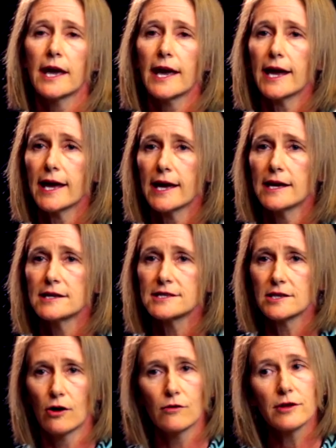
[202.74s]
And
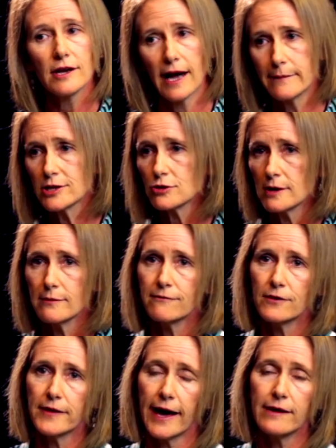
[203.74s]
so the common
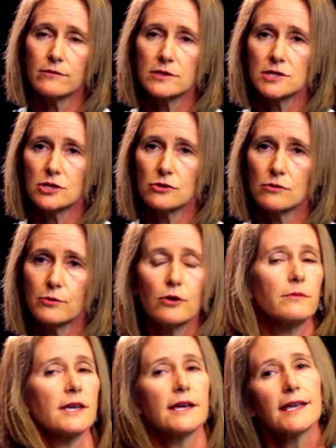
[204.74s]
treatment for that was to
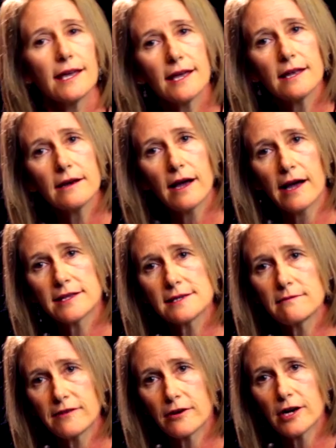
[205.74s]
put me again on
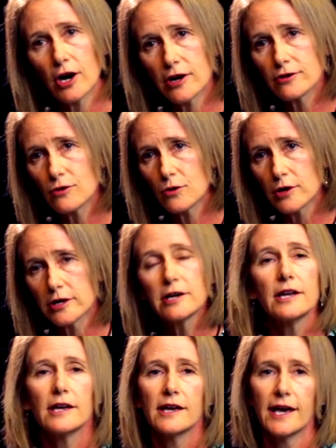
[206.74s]
some very hardcore
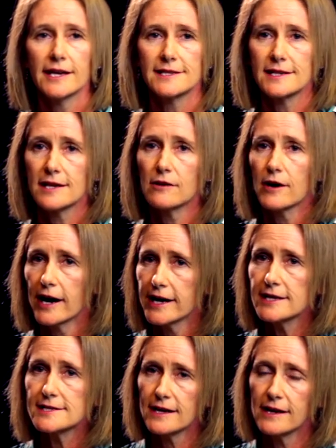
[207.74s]
S S
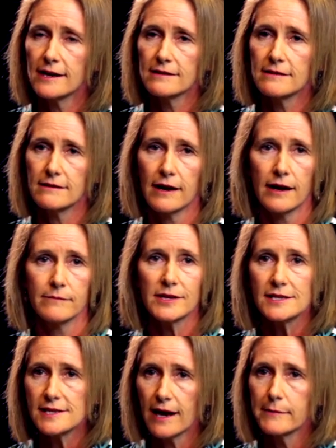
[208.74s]
R Is and um,
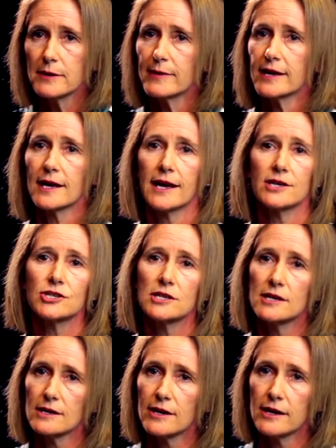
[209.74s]
insomnia
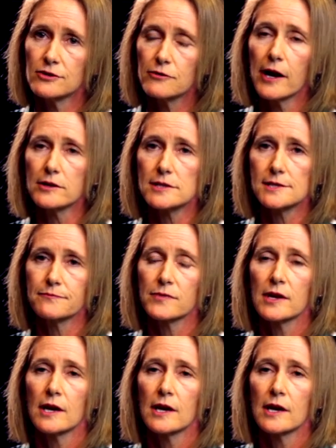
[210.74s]
medication and, and drugs.